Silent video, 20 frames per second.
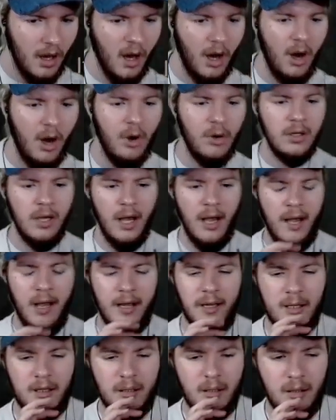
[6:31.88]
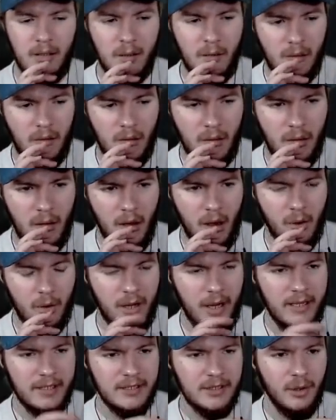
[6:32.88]
Okay.
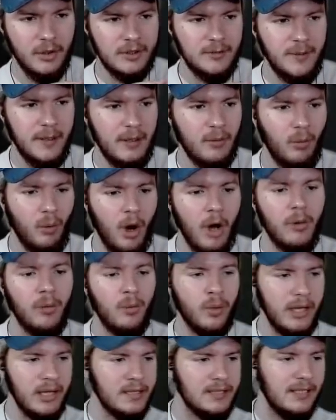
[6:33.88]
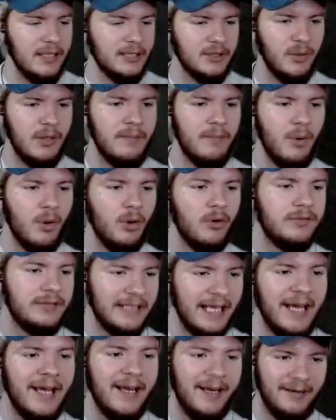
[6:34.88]
Okay, so it's been one week since we moved
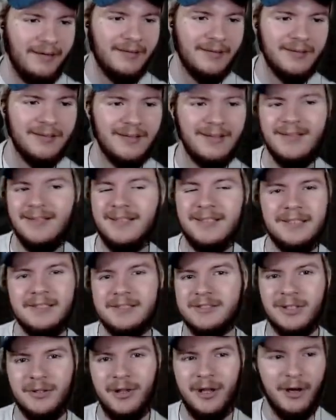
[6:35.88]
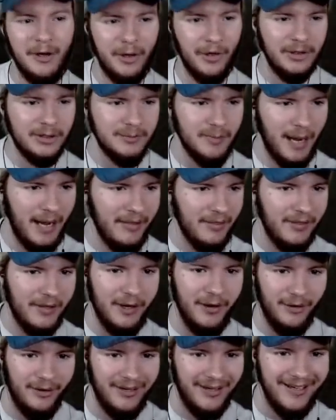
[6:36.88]
in. So there goes my
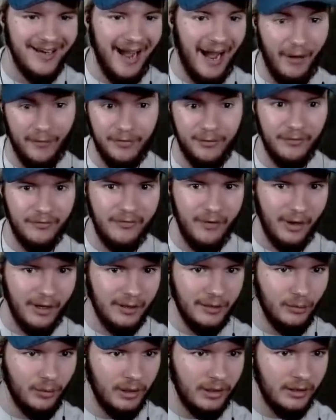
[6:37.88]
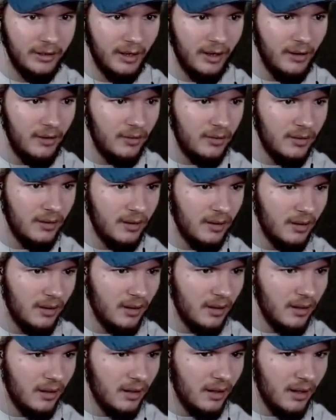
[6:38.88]
theory out the fucking window.
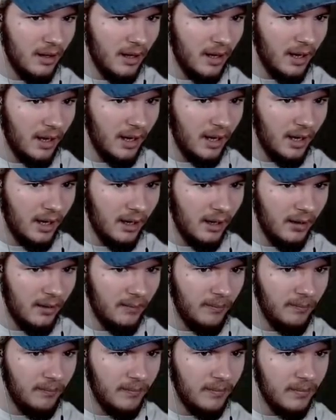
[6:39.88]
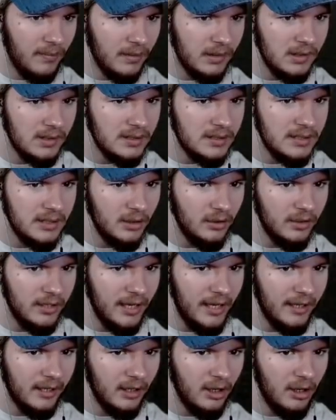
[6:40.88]
Um, still
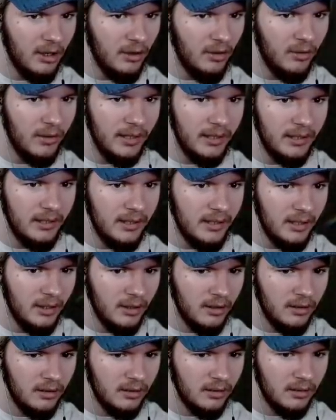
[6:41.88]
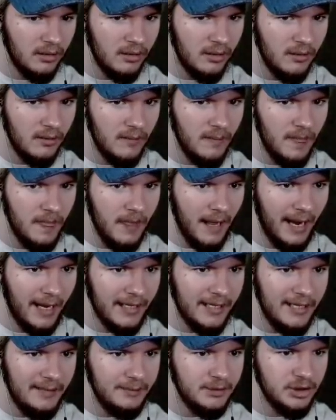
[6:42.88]
can't go in here. I
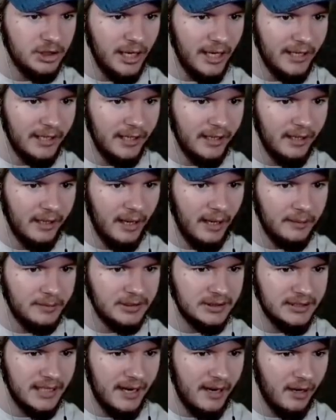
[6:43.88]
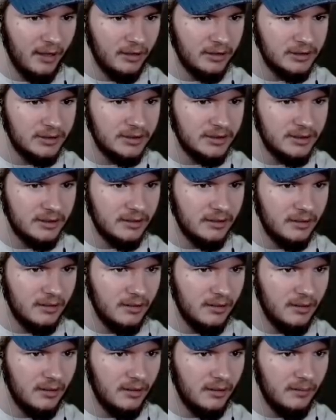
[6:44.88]
keep checking upstairs,
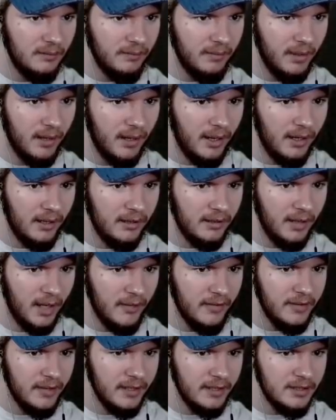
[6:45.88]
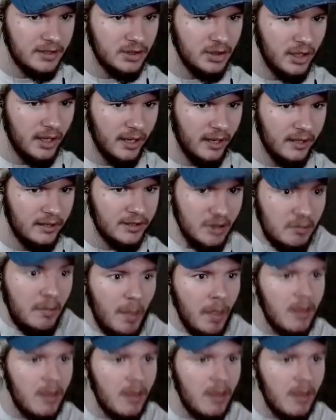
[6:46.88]
but nothing has changed.